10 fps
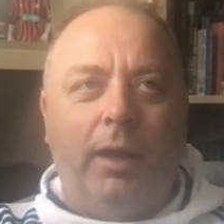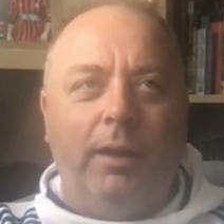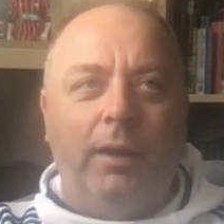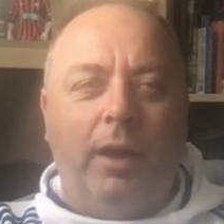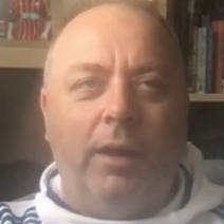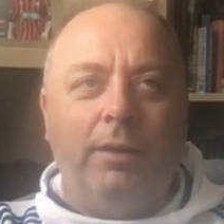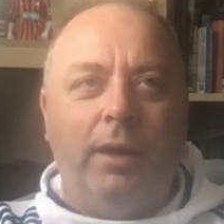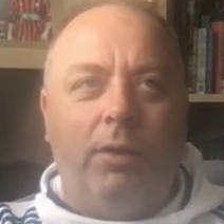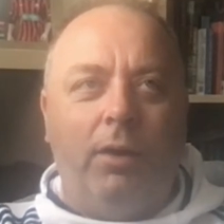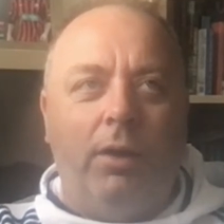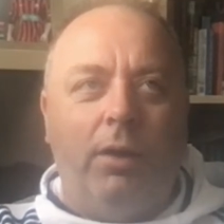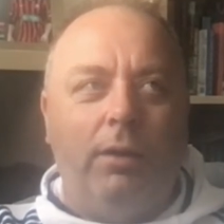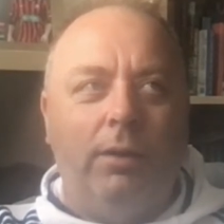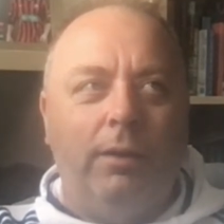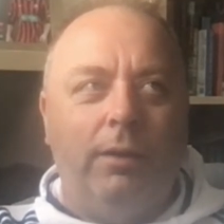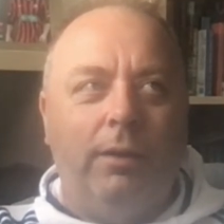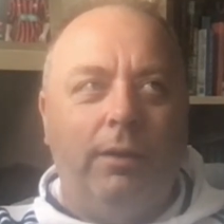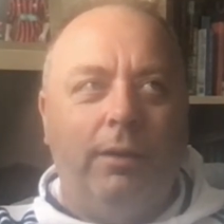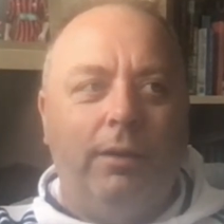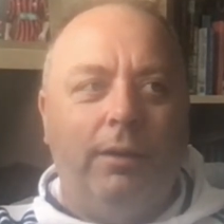know, and there are,
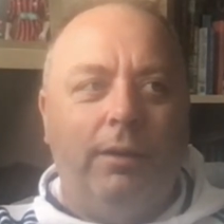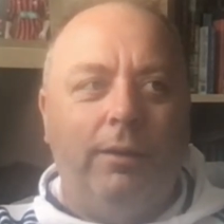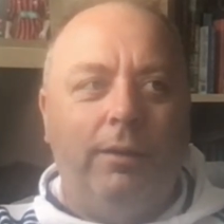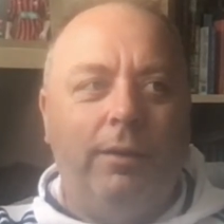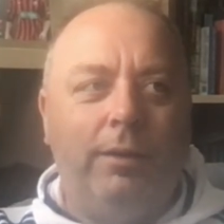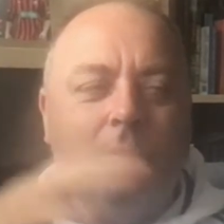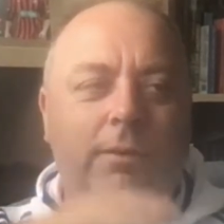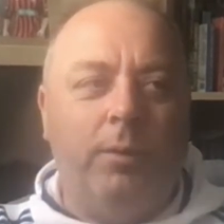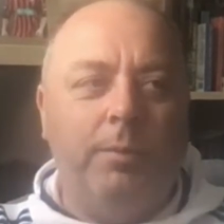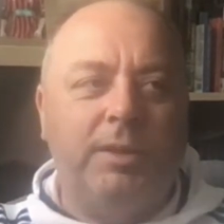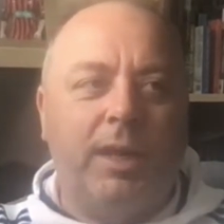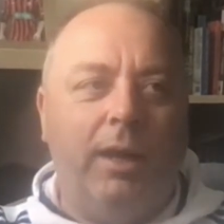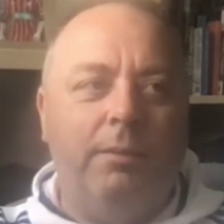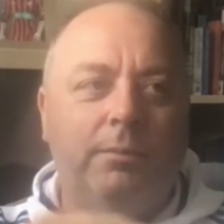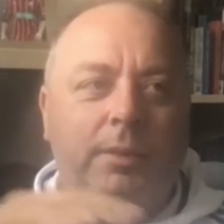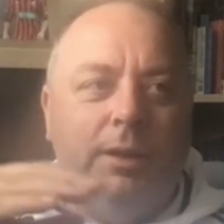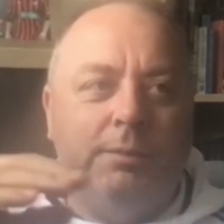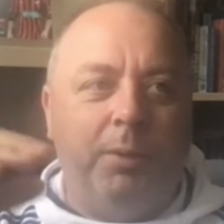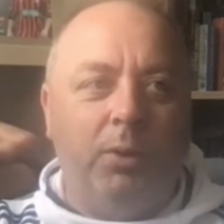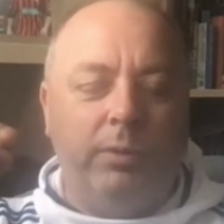you know, the women's game
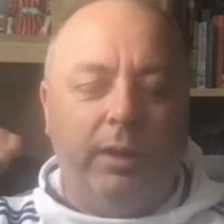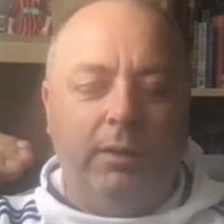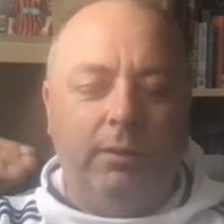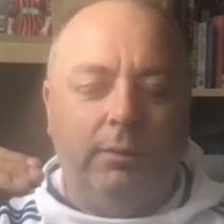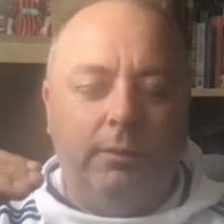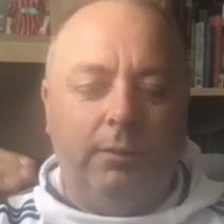is building